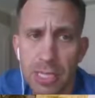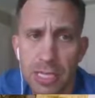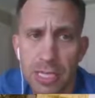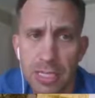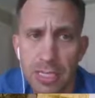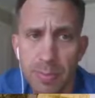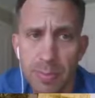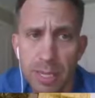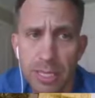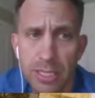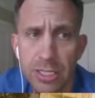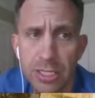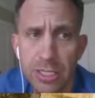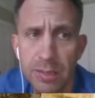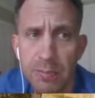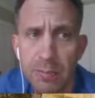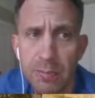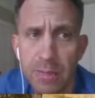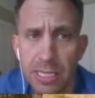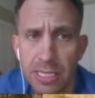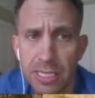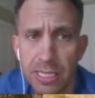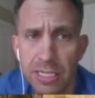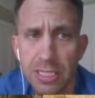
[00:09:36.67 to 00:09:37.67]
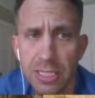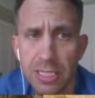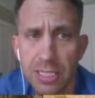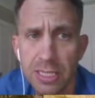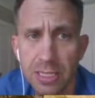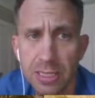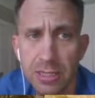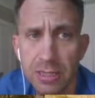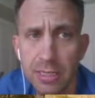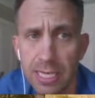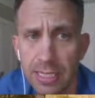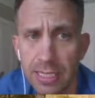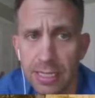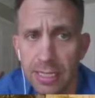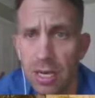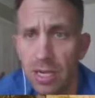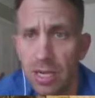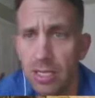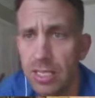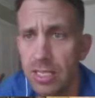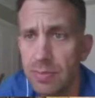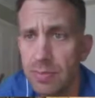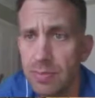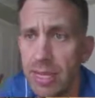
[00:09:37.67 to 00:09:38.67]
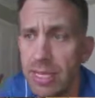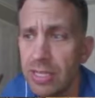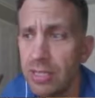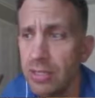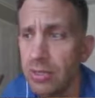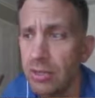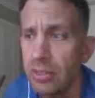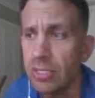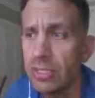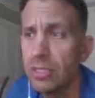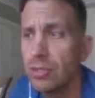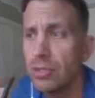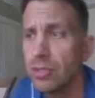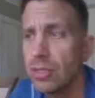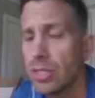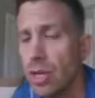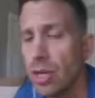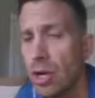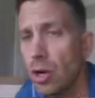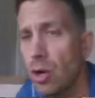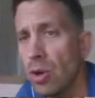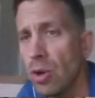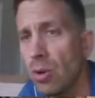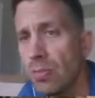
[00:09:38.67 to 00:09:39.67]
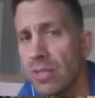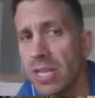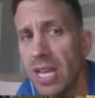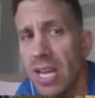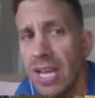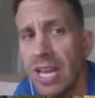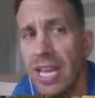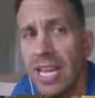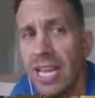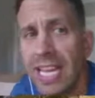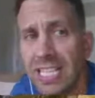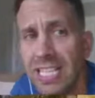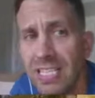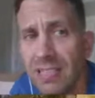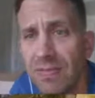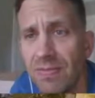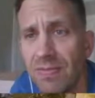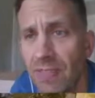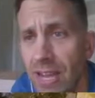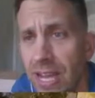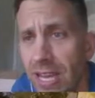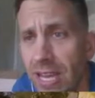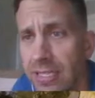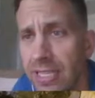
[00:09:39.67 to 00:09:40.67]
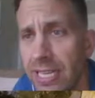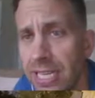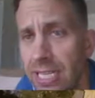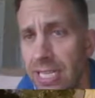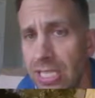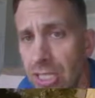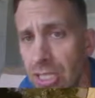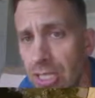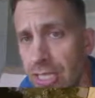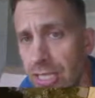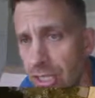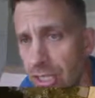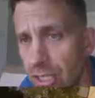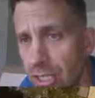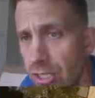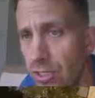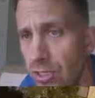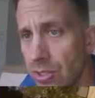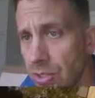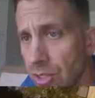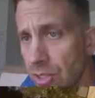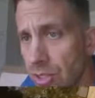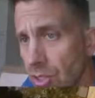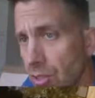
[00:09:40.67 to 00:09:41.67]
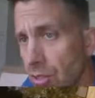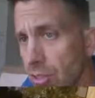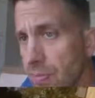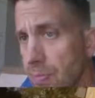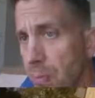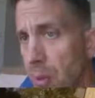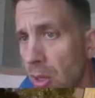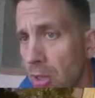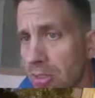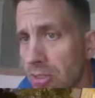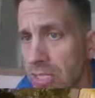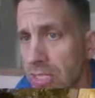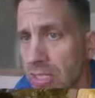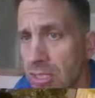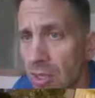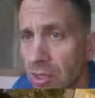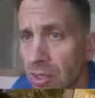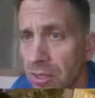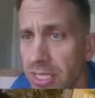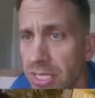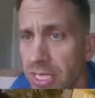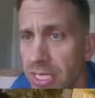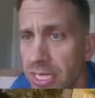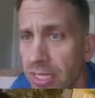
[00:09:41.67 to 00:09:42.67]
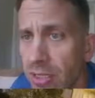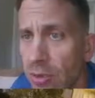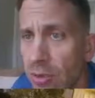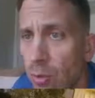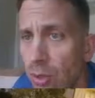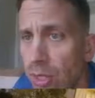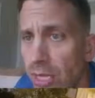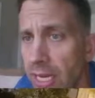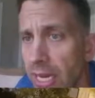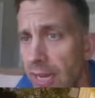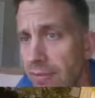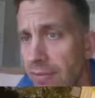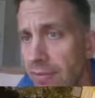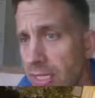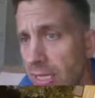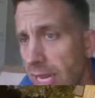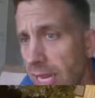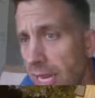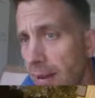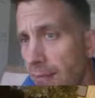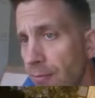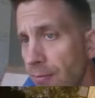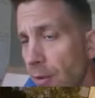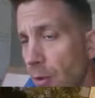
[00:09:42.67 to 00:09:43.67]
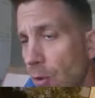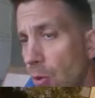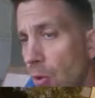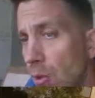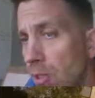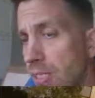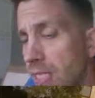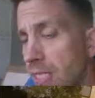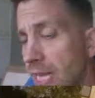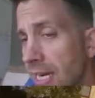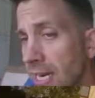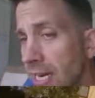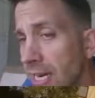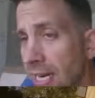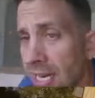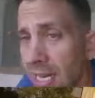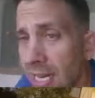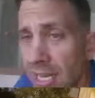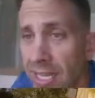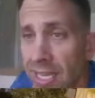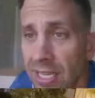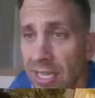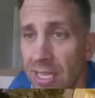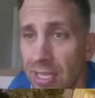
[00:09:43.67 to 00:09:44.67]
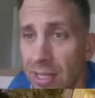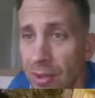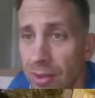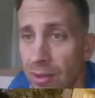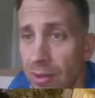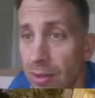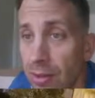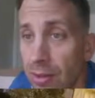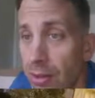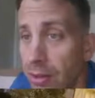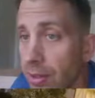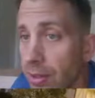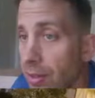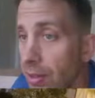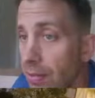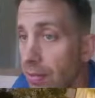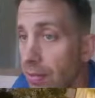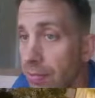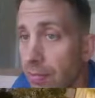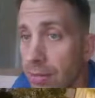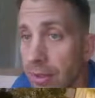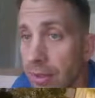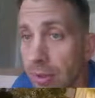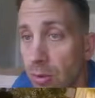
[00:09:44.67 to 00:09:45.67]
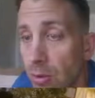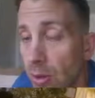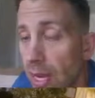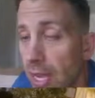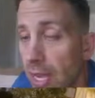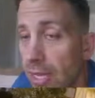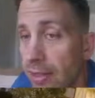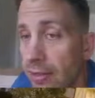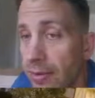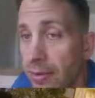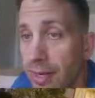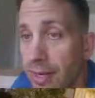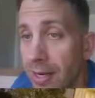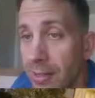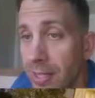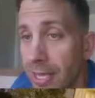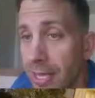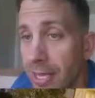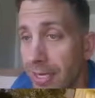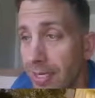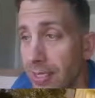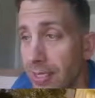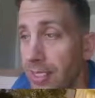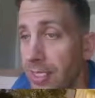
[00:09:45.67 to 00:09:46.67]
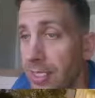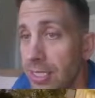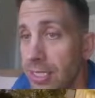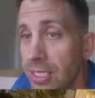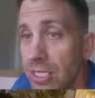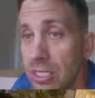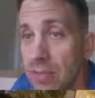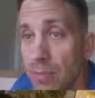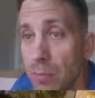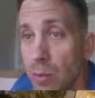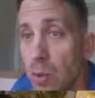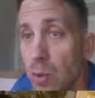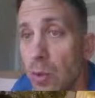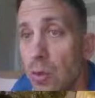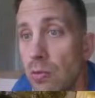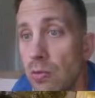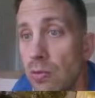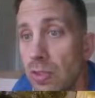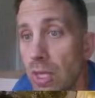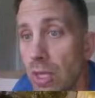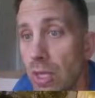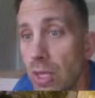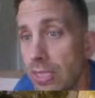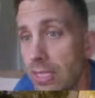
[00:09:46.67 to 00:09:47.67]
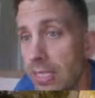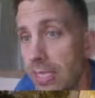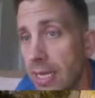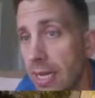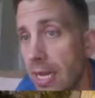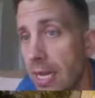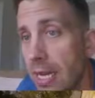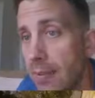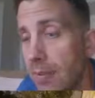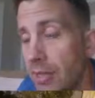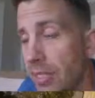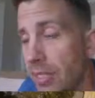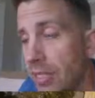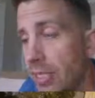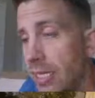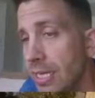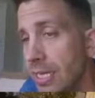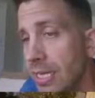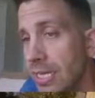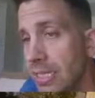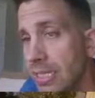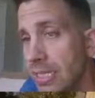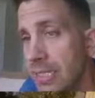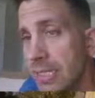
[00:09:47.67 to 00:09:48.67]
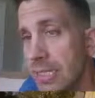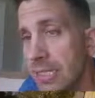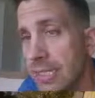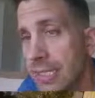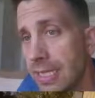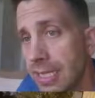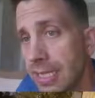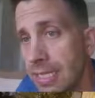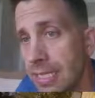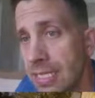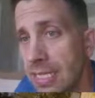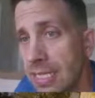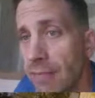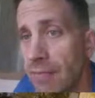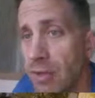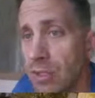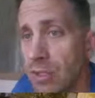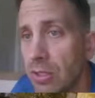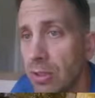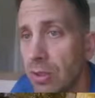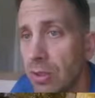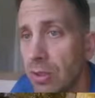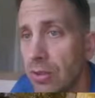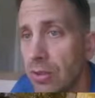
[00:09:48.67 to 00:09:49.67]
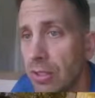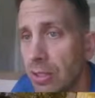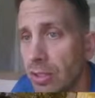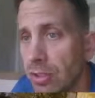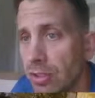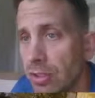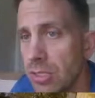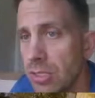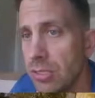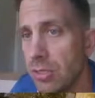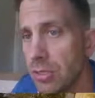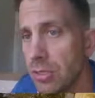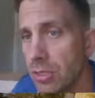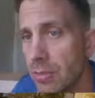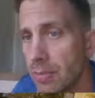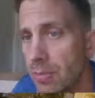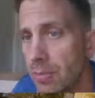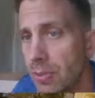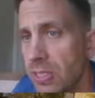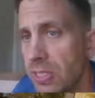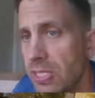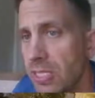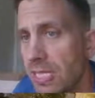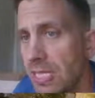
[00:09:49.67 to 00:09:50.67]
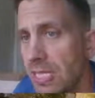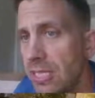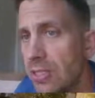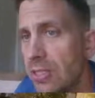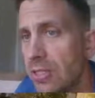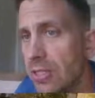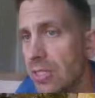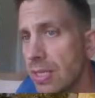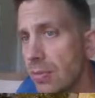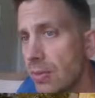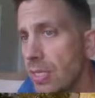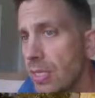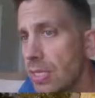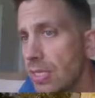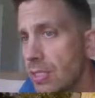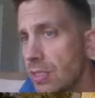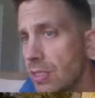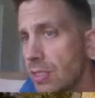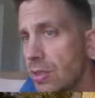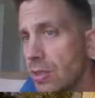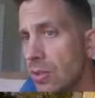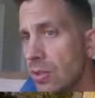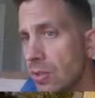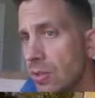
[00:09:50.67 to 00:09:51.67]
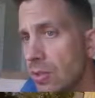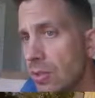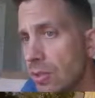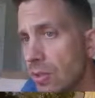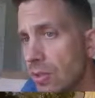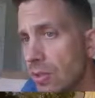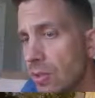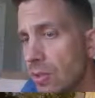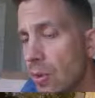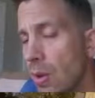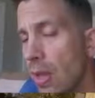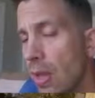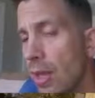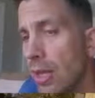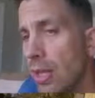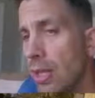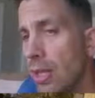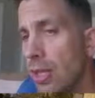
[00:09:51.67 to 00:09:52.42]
in inspection, but that causes major issues in homes. It's foundation issues. There's parts of Tulsa here where they have slab floors that, the ground around that area just moves all the time, and it's difficult. There's some procedures that we can do to,